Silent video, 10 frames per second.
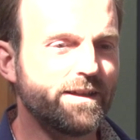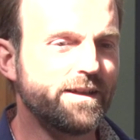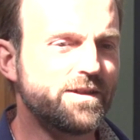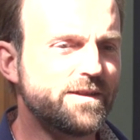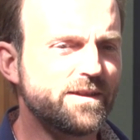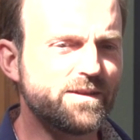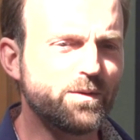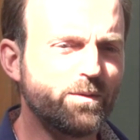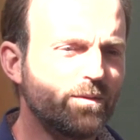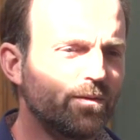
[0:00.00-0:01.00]
and she said,
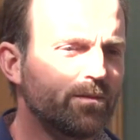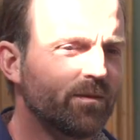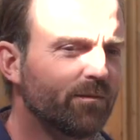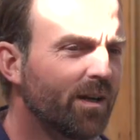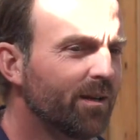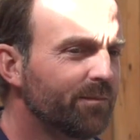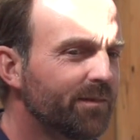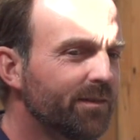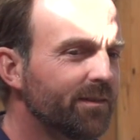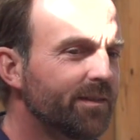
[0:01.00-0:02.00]
so Rob
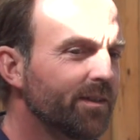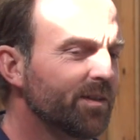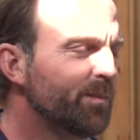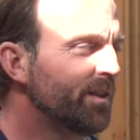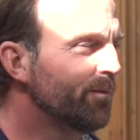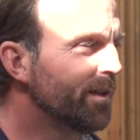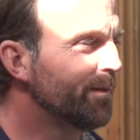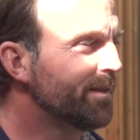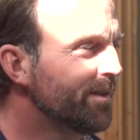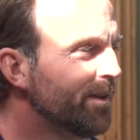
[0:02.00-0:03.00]
tells me you
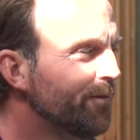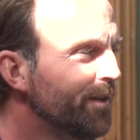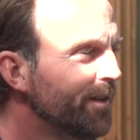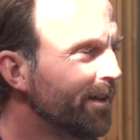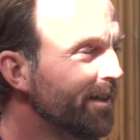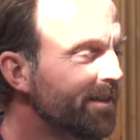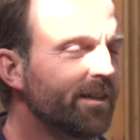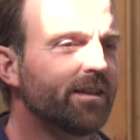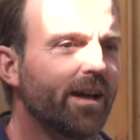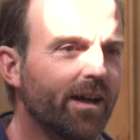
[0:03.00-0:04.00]
want to start a vineyard. I
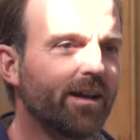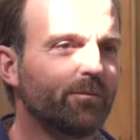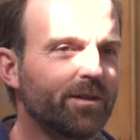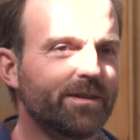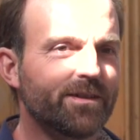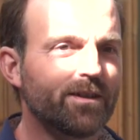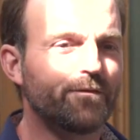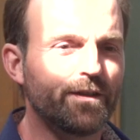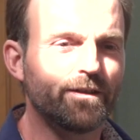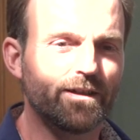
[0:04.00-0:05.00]
said, yeah, I want to start a
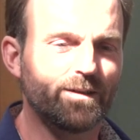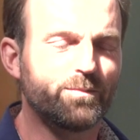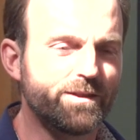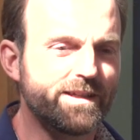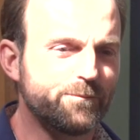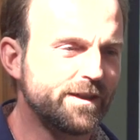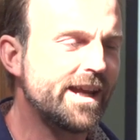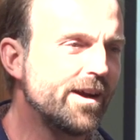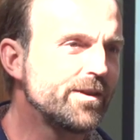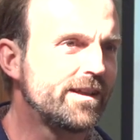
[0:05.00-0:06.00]
vineyard in Prince Edward
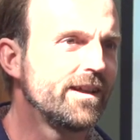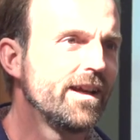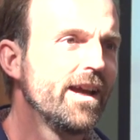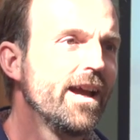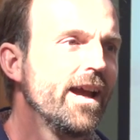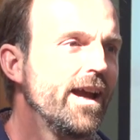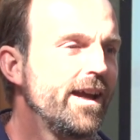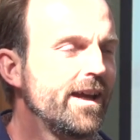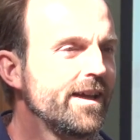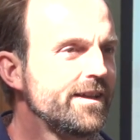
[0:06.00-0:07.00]
County.
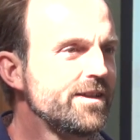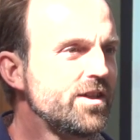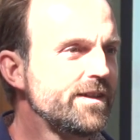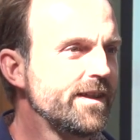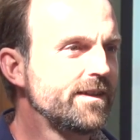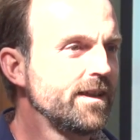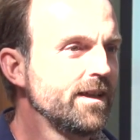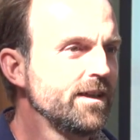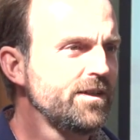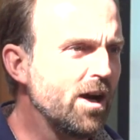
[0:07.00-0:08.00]
And she said,
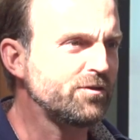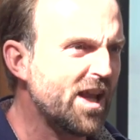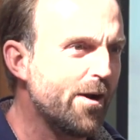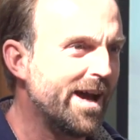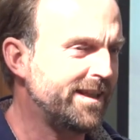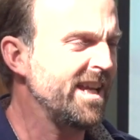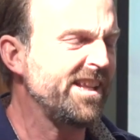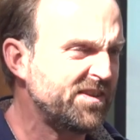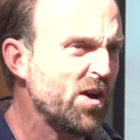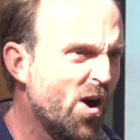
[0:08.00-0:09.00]
don't do it!
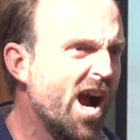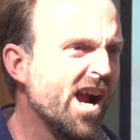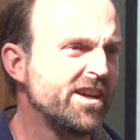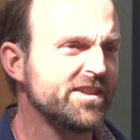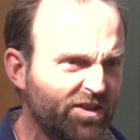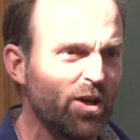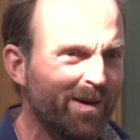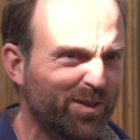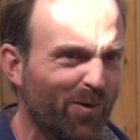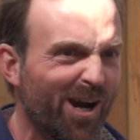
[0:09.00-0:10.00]
It's too hard! It's too
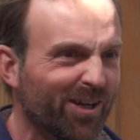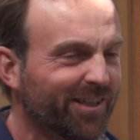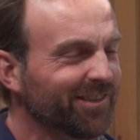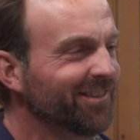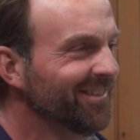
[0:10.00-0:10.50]
much work!